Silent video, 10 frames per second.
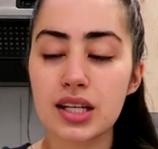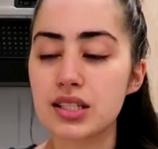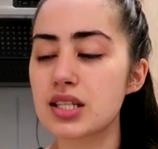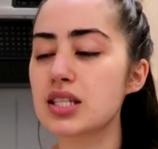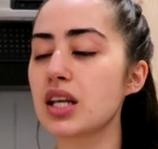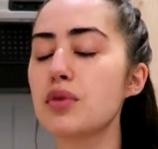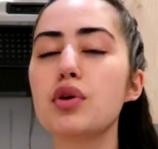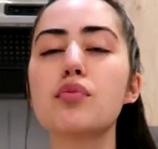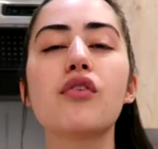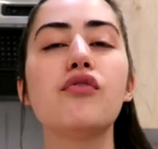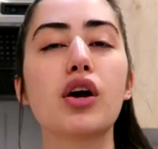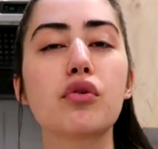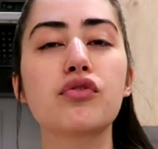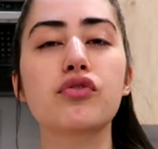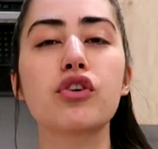This is gonna be my
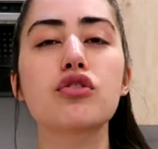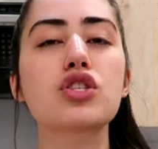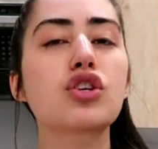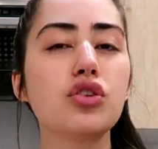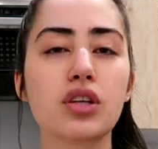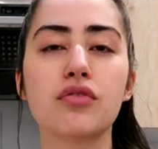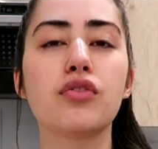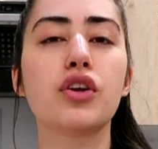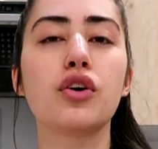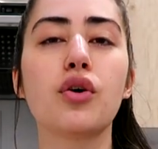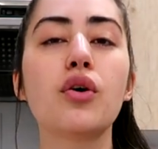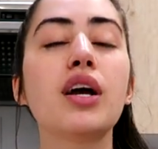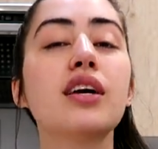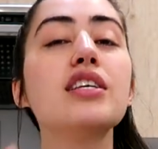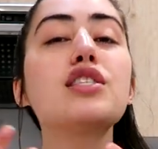very first cooking video.
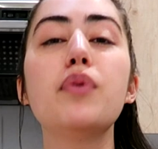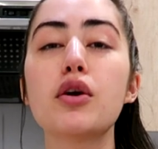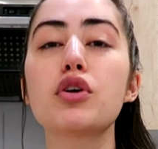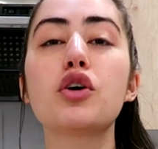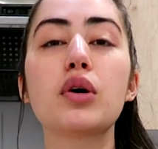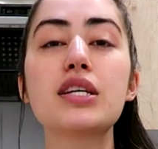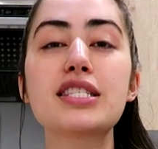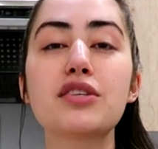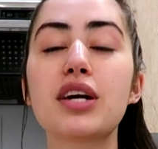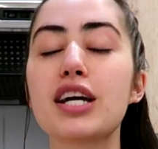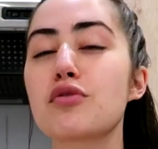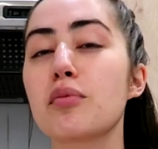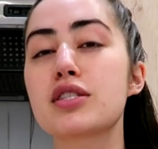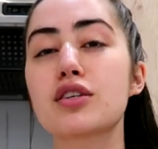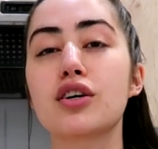It's been requested. You guys want
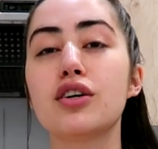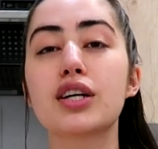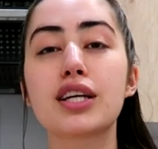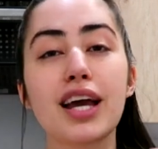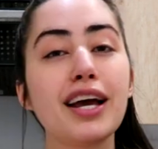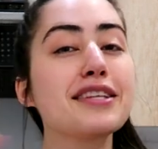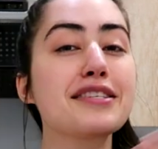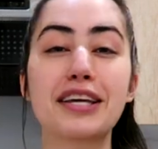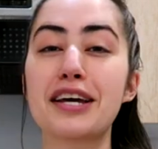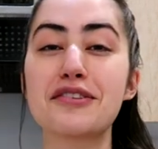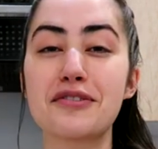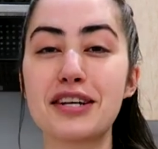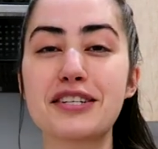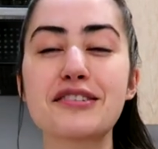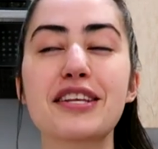me to cook together
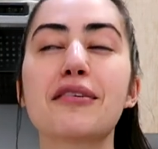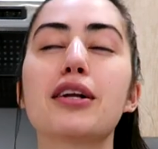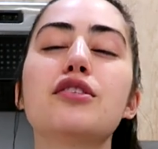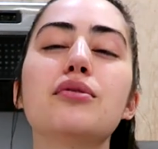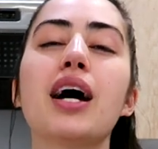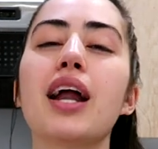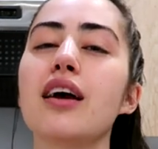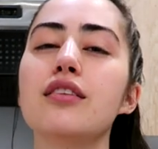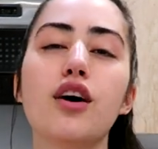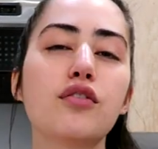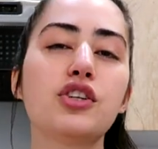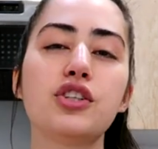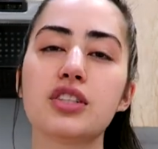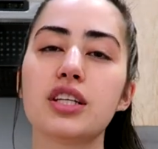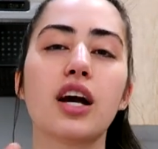with you, so I'm gonna do that. I love
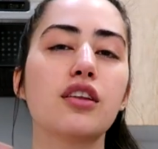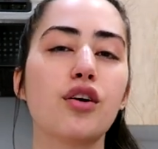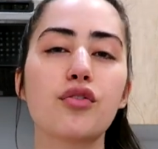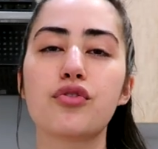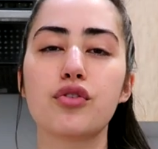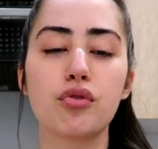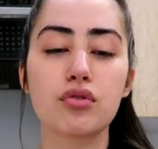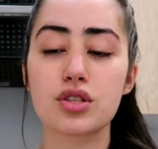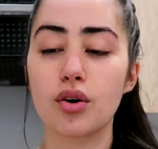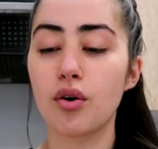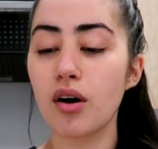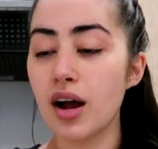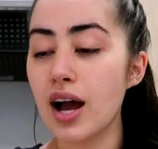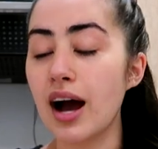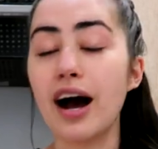cooking, I love food, so
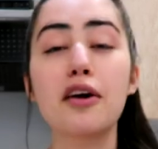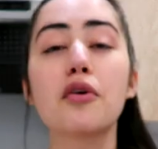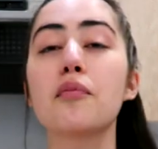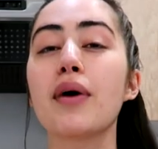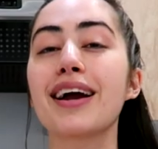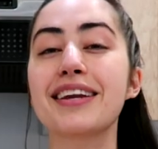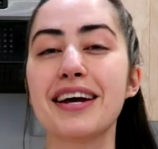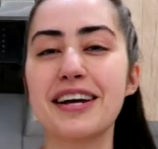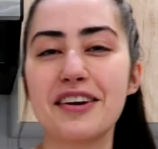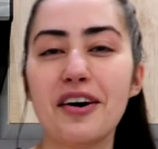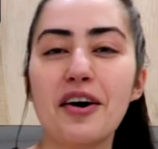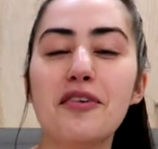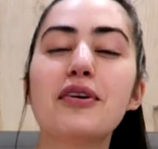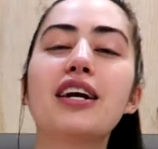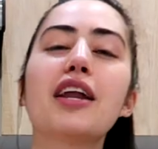I don't mind at all.
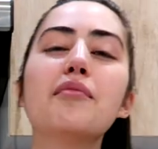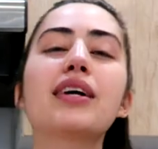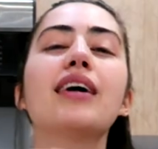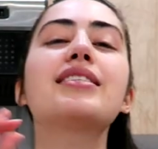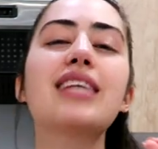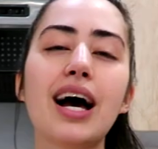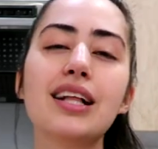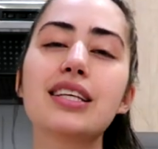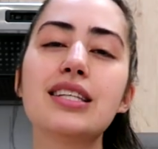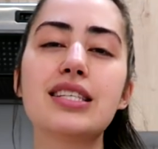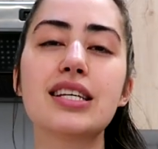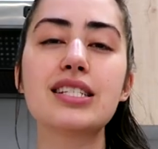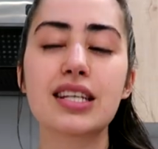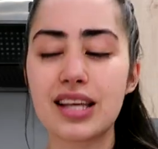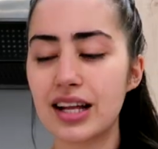We're gonna make an Italian
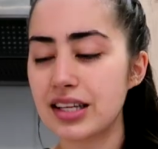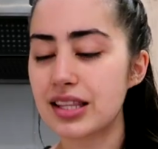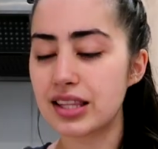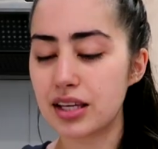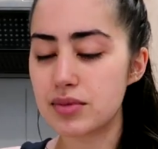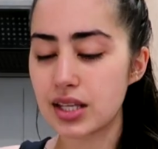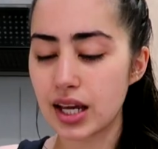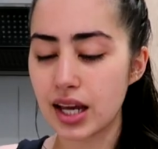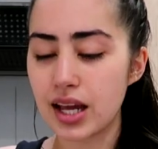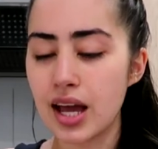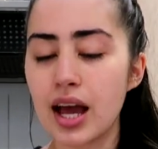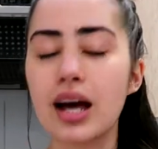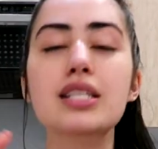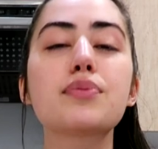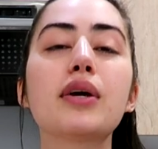dish, Italian theme today,
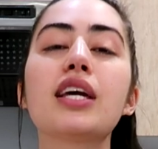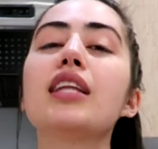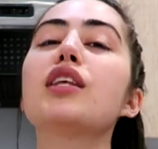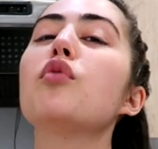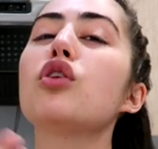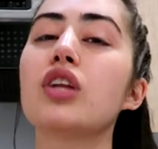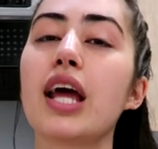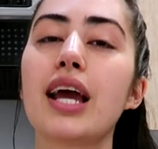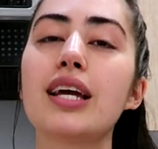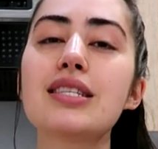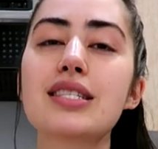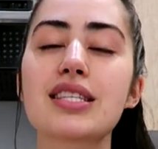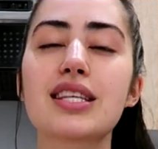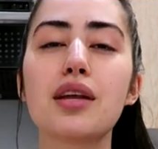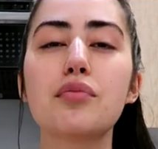a spaghetti bolognese.
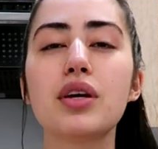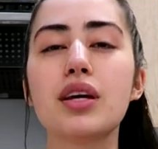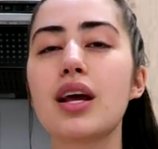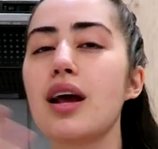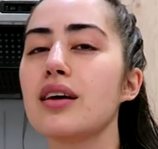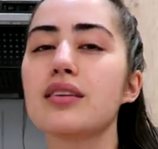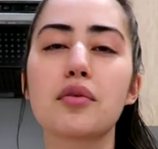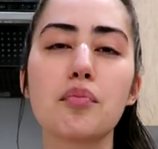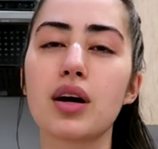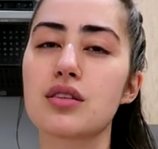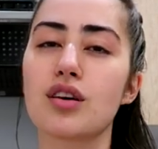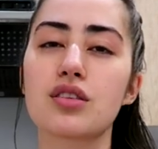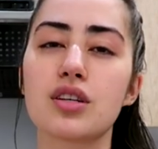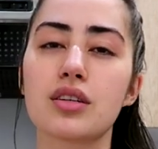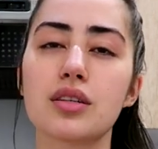It's gonna be like my
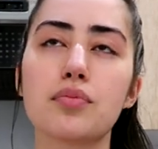touch on it.